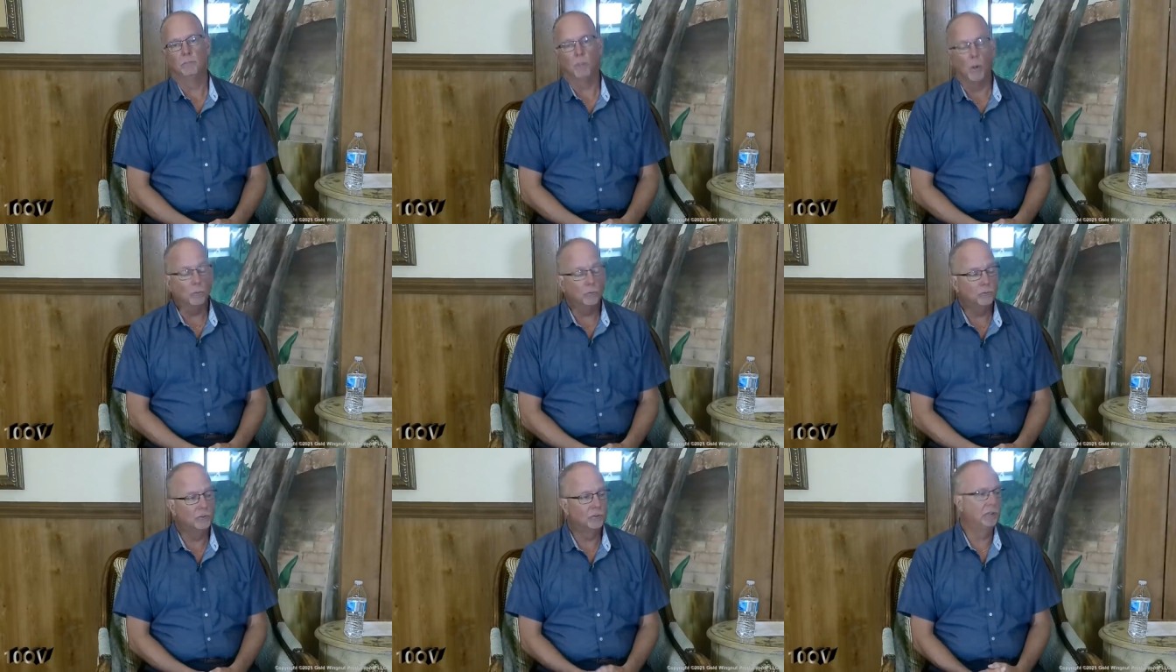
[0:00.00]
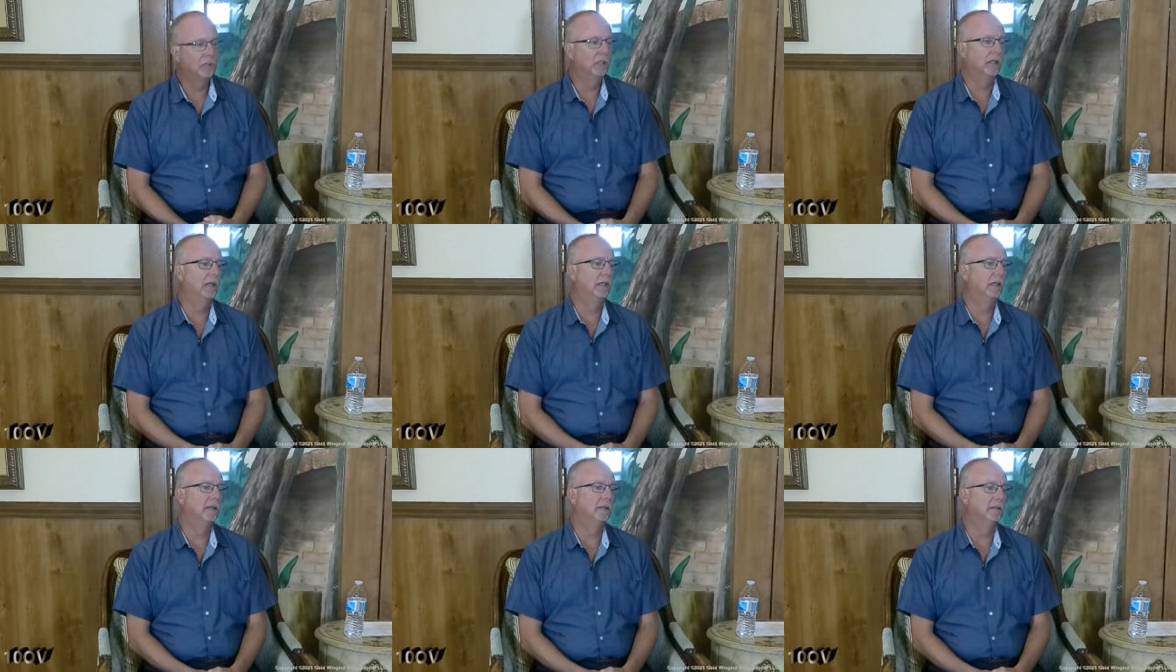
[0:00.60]
boats
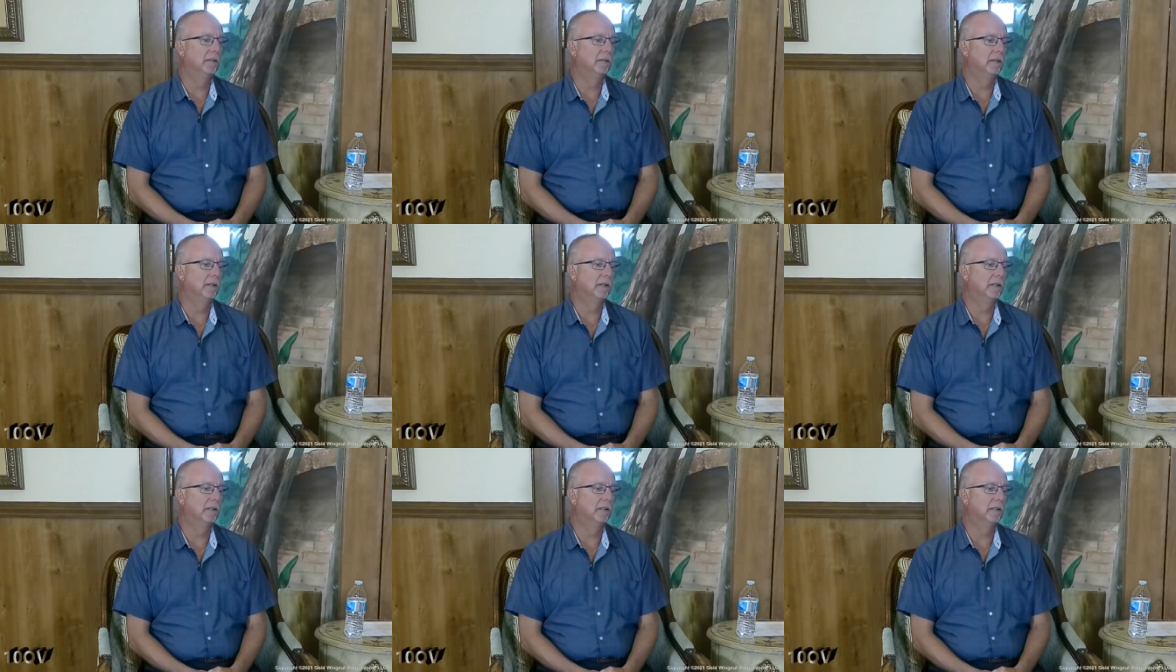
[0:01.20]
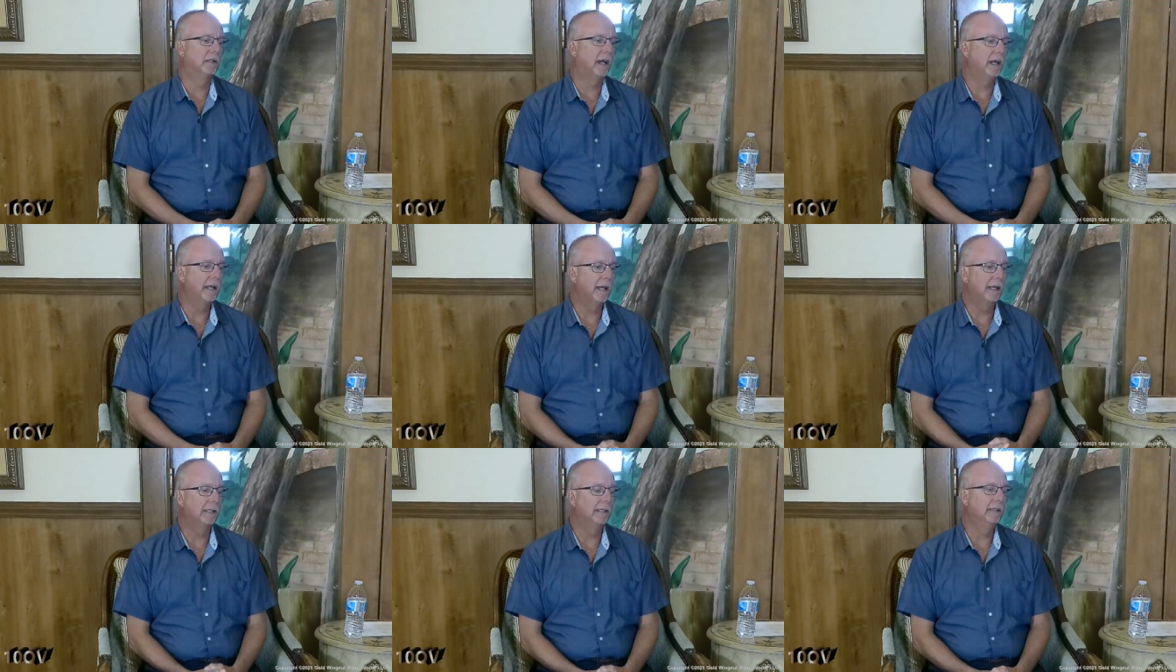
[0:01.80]
and
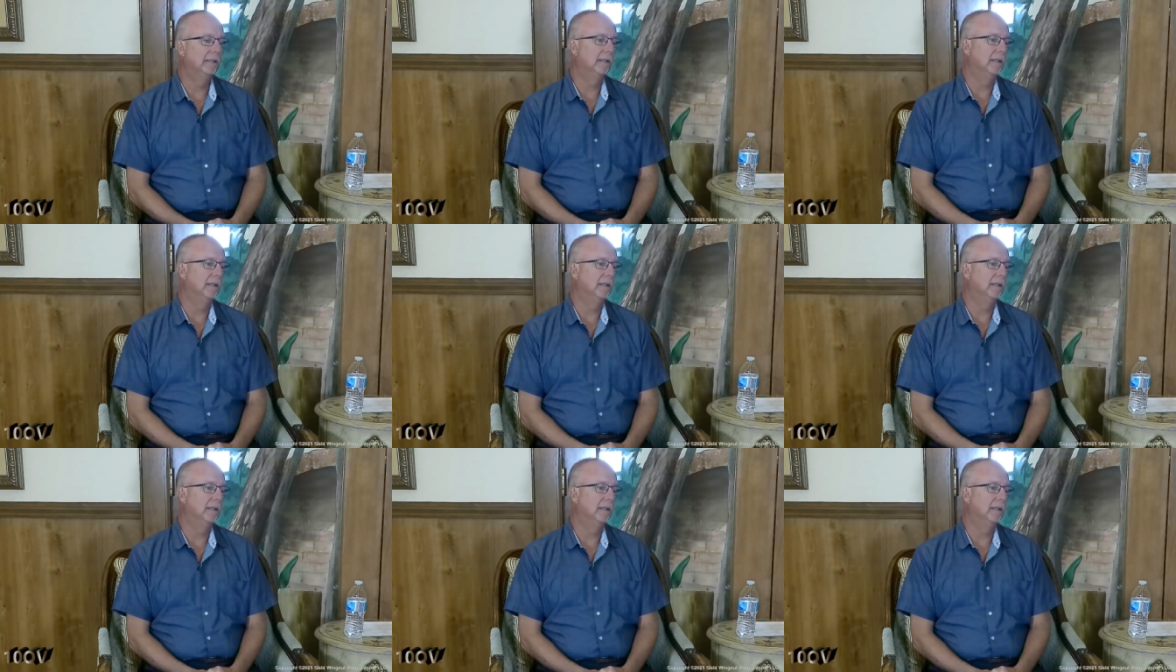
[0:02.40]
kayaking,